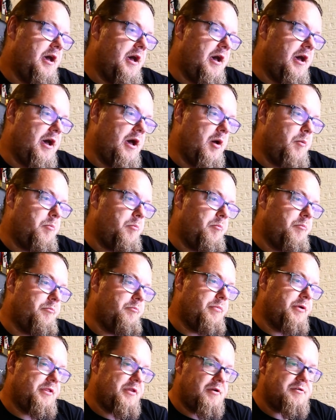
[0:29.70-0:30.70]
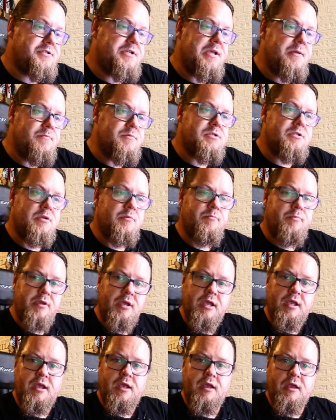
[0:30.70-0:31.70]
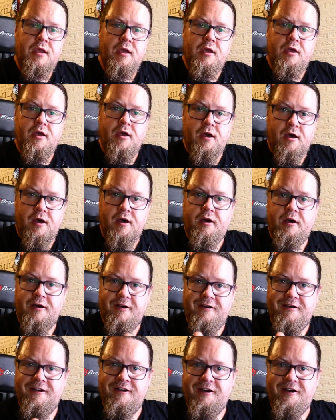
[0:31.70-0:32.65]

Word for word: Uh, but there seems to be uh,